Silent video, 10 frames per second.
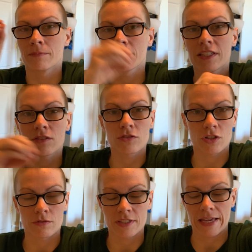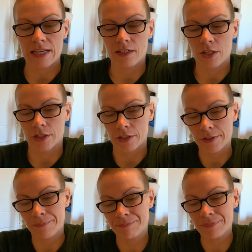Leisel Jones, I added
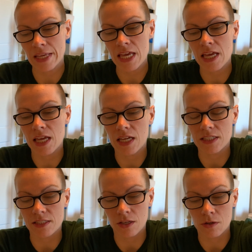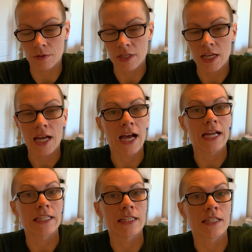her, and so
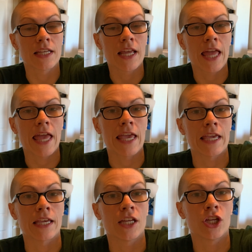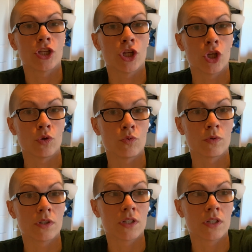I need a new